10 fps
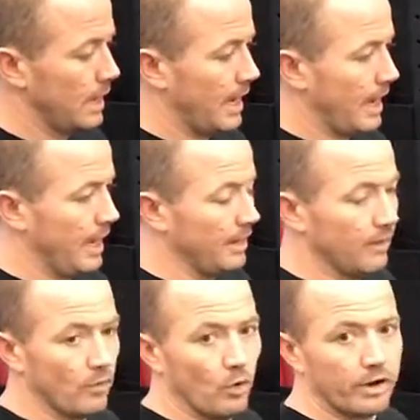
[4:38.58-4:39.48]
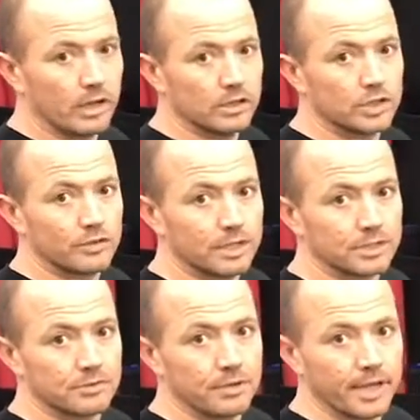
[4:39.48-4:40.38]
And I've already got a stretch
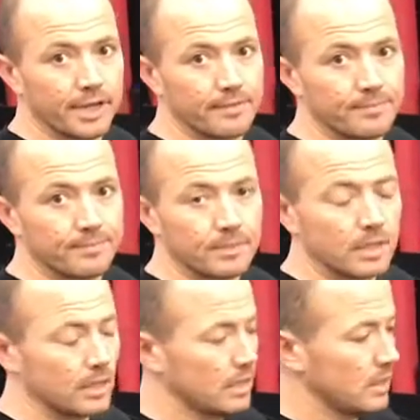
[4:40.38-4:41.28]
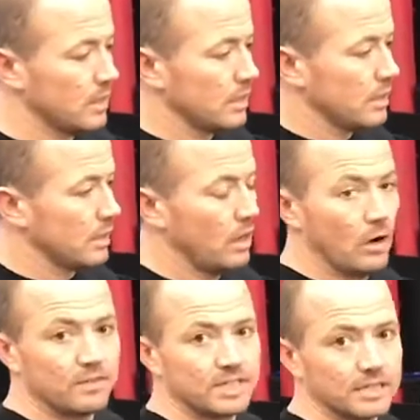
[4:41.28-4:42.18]
through here.
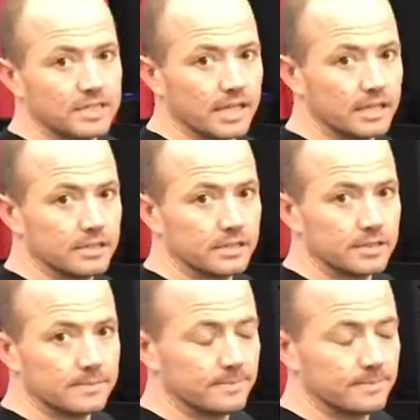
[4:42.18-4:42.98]
Hold for 10 seconds.